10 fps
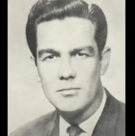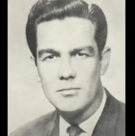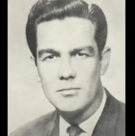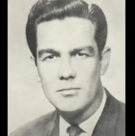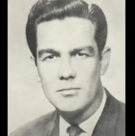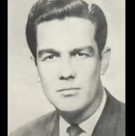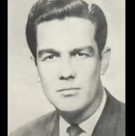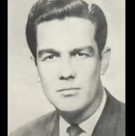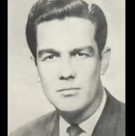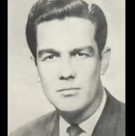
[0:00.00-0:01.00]

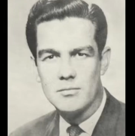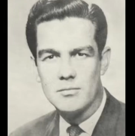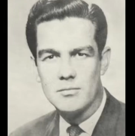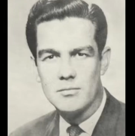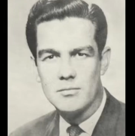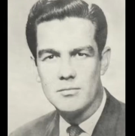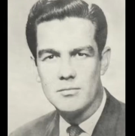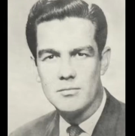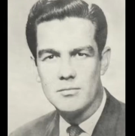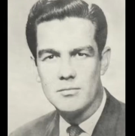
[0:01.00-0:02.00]

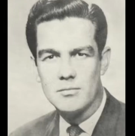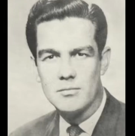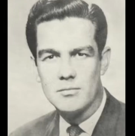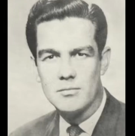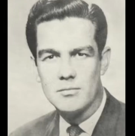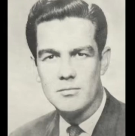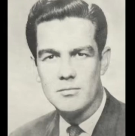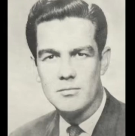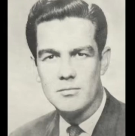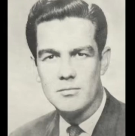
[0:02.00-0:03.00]

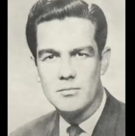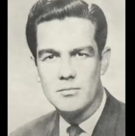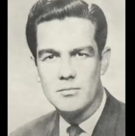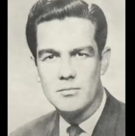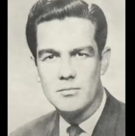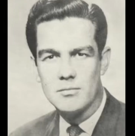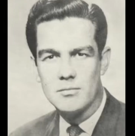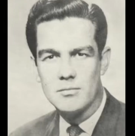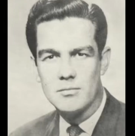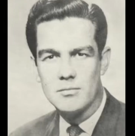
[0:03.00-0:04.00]

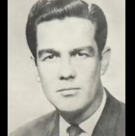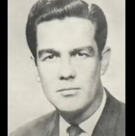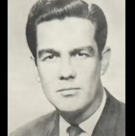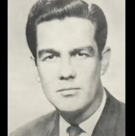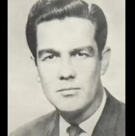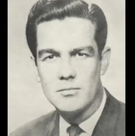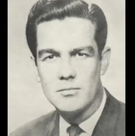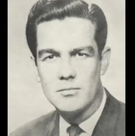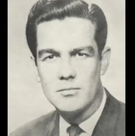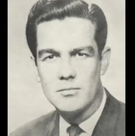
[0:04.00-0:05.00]

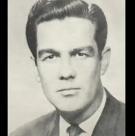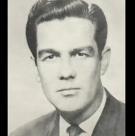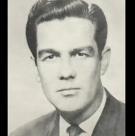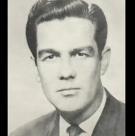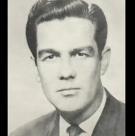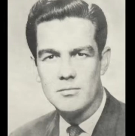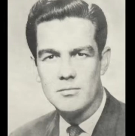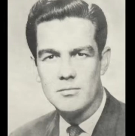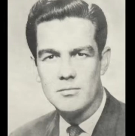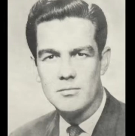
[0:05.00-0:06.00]

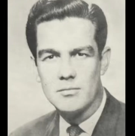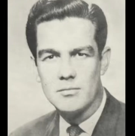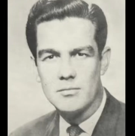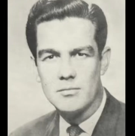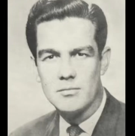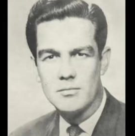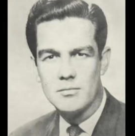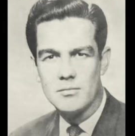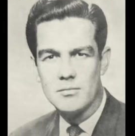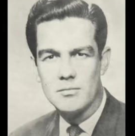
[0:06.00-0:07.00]

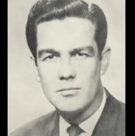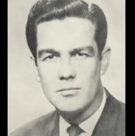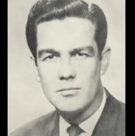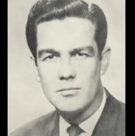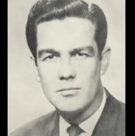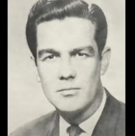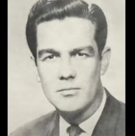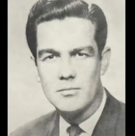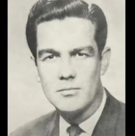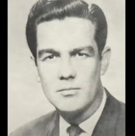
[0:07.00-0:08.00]
This is a still picture; no speech is visible.